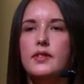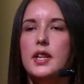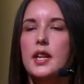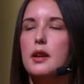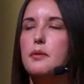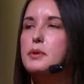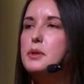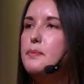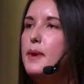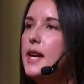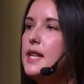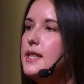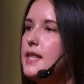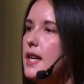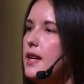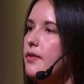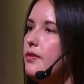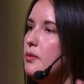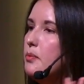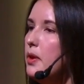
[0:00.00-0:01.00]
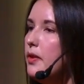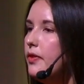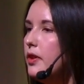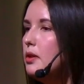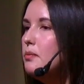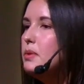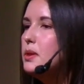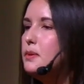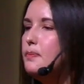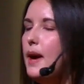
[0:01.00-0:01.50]
video perspective, from a
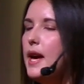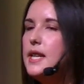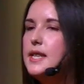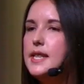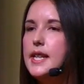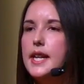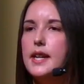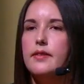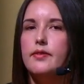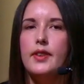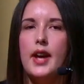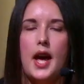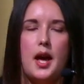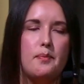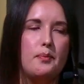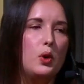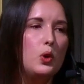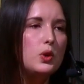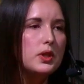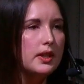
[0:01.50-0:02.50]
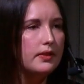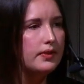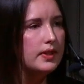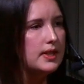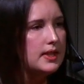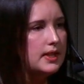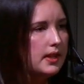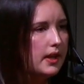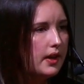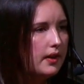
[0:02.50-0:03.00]
film perspective, all
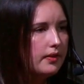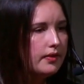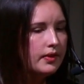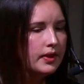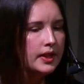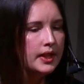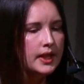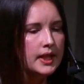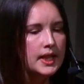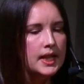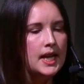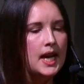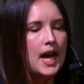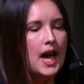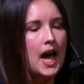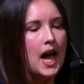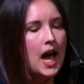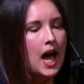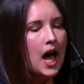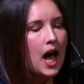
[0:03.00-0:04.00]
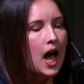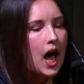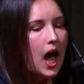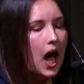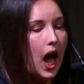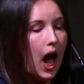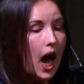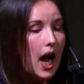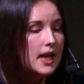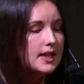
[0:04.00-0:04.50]
different stuff.
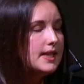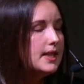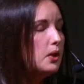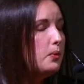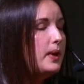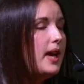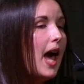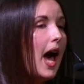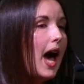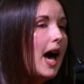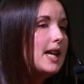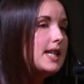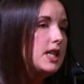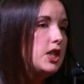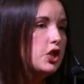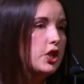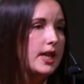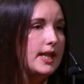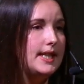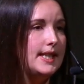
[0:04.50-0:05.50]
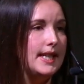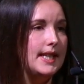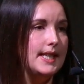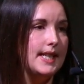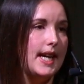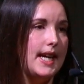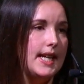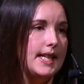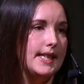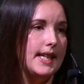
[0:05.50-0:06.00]
And so we had interesting
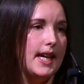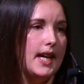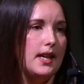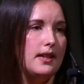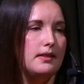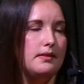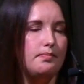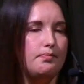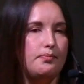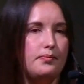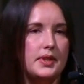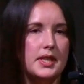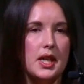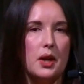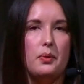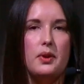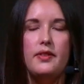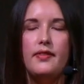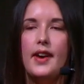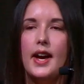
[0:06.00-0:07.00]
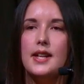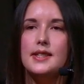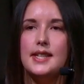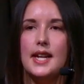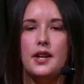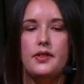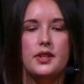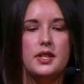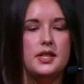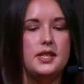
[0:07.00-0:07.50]
data. So we found
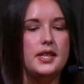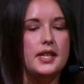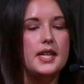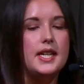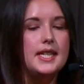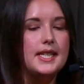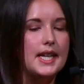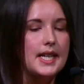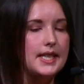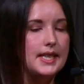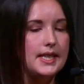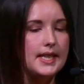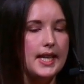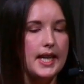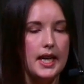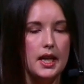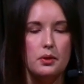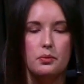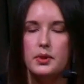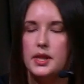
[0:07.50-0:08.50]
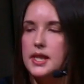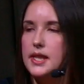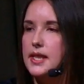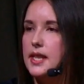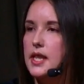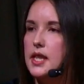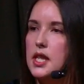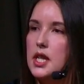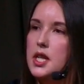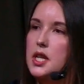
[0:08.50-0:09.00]
out that Dirty Dancing was the